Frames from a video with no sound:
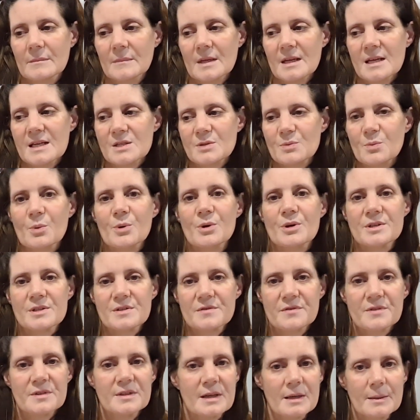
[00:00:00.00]
It's worse
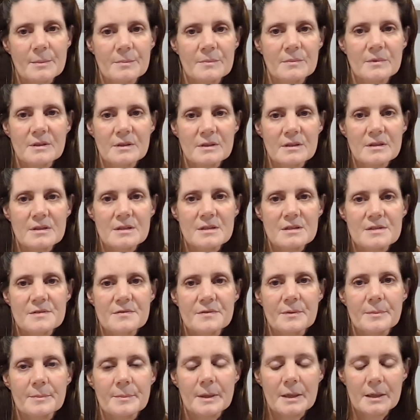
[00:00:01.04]
for them than it is
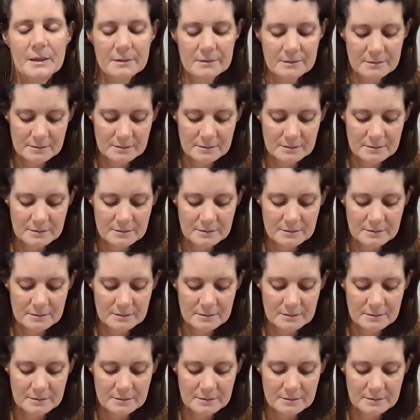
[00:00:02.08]
for me.